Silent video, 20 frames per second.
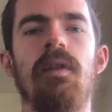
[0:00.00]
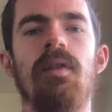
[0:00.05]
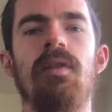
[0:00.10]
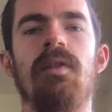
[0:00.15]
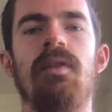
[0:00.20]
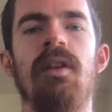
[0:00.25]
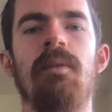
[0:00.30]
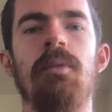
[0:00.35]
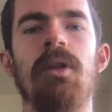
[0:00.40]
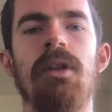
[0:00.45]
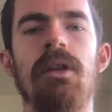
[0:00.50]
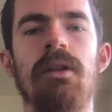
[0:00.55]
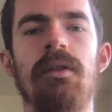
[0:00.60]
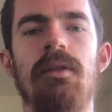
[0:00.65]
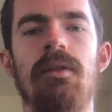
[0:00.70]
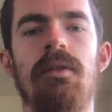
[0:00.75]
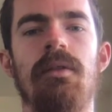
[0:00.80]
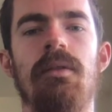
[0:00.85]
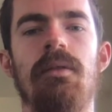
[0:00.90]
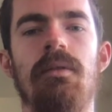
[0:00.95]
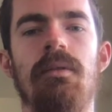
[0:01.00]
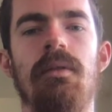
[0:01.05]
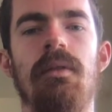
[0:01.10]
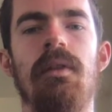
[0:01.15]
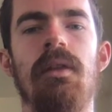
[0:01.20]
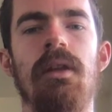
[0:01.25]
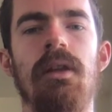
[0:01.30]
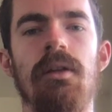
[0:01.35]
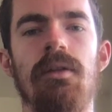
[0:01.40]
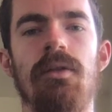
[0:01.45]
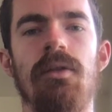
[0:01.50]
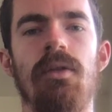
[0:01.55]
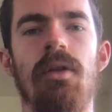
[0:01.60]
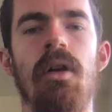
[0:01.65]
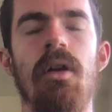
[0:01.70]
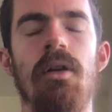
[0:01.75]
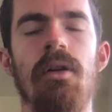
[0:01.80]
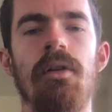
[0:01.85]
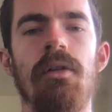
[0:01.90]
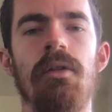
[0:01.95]
stimulus, the
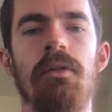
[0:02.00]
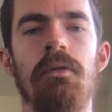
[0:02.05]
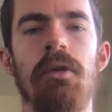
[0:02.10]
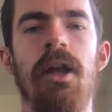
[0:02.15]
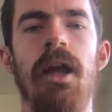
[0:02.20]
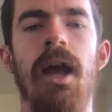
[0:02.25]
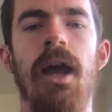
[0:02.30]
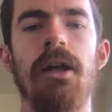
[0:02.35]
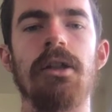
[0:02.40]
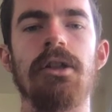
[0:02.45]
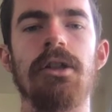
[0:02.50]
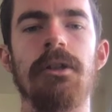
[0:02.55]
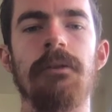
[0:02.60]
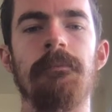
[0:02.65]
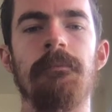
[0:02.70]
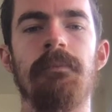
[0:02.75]
stronger the reaction.